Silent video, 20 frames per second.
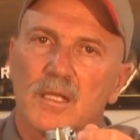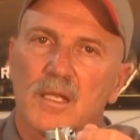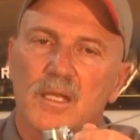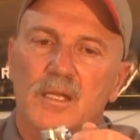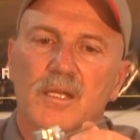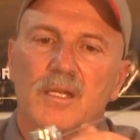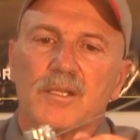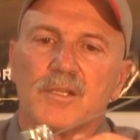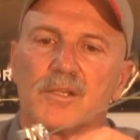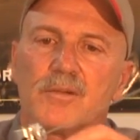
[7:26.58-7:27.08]

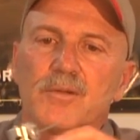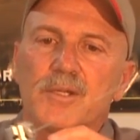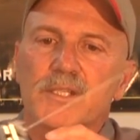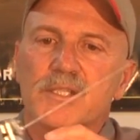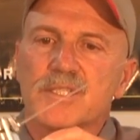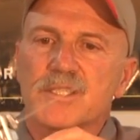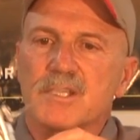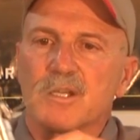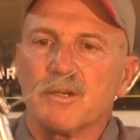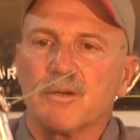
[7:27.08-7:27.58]
and in
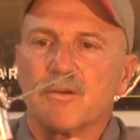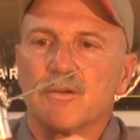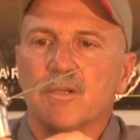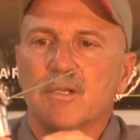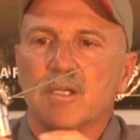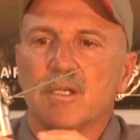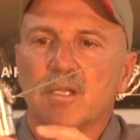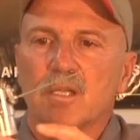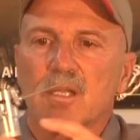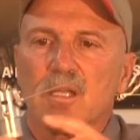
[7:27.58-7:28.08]
doing
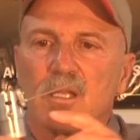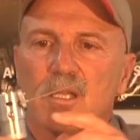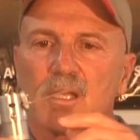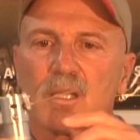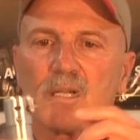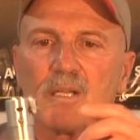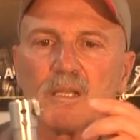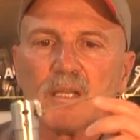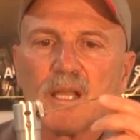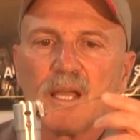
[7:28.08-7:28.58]
so,
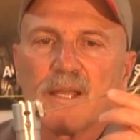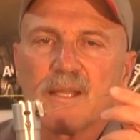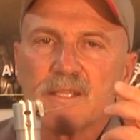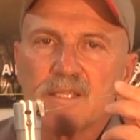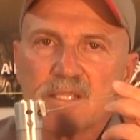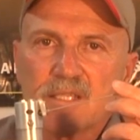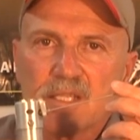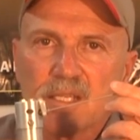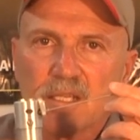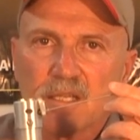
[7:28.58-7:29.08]
it
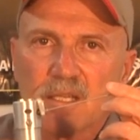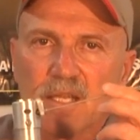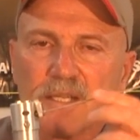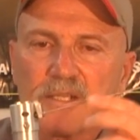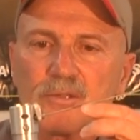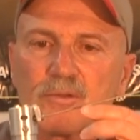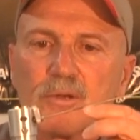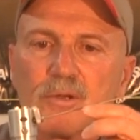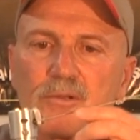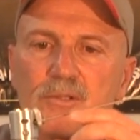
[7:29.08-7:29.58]
aligns the
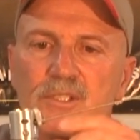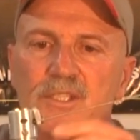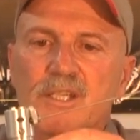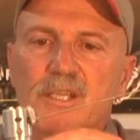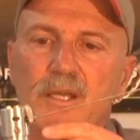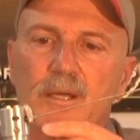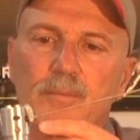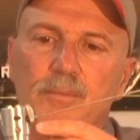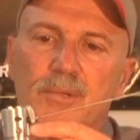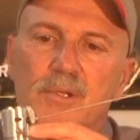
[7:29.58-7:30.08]
electrode
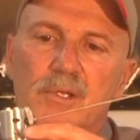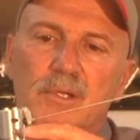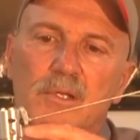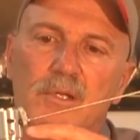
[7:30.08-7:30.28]
tip